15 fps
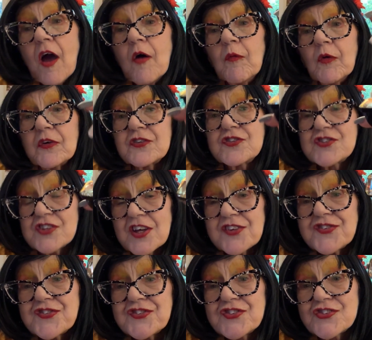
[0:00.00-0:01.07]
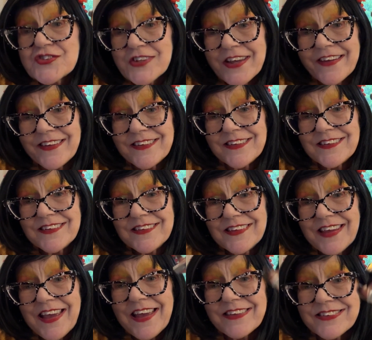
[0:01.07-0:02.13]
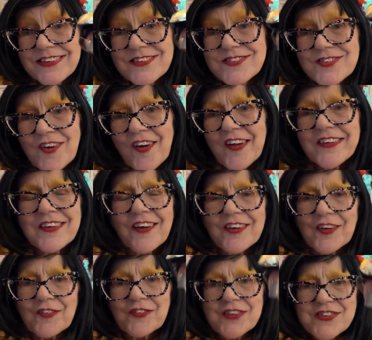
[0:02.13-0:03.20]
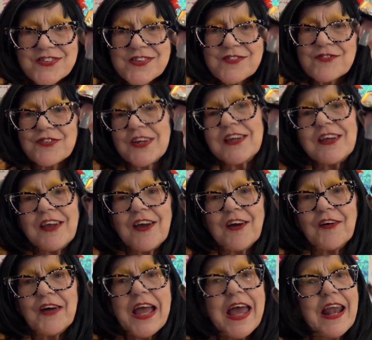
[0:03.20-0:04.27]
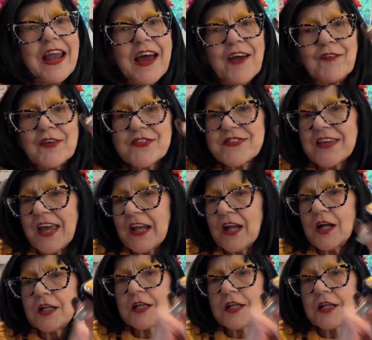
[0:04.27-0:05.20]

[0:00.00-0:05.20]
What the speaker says: Well, Just Jen had this on a recent video, and I was like,